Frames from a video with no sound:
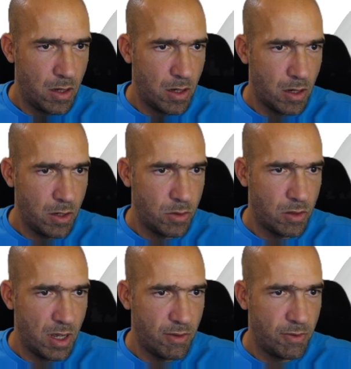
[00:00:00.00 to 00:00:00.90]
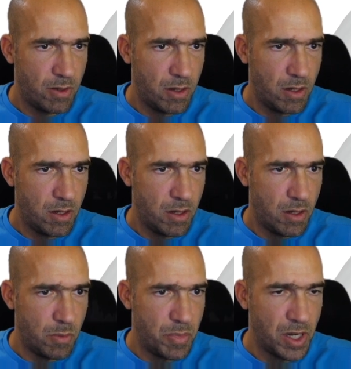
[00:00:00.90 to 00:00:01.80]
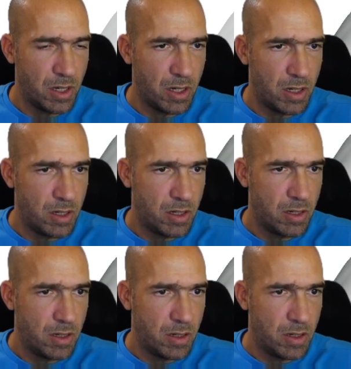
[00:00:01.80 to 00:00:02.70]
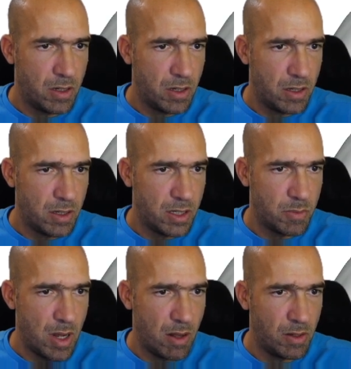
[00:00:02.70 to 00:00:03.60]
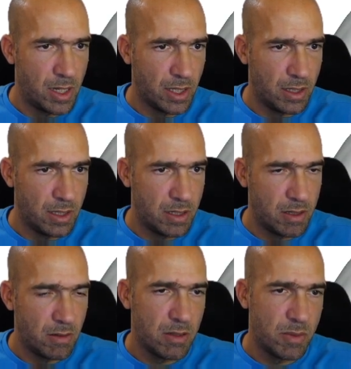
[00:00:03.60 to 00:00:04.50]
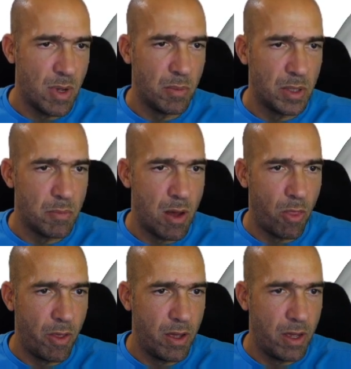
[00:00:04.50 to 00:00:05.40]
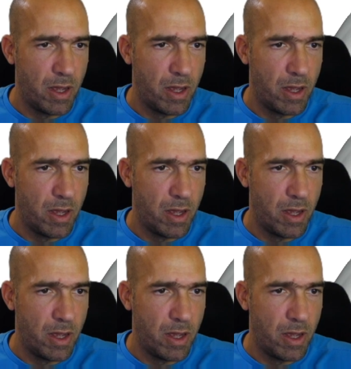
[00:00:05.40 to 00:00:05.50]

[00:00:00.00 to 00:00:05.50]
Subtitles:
Yeah, he should have a bigger smile like this. Not smile, but mouth.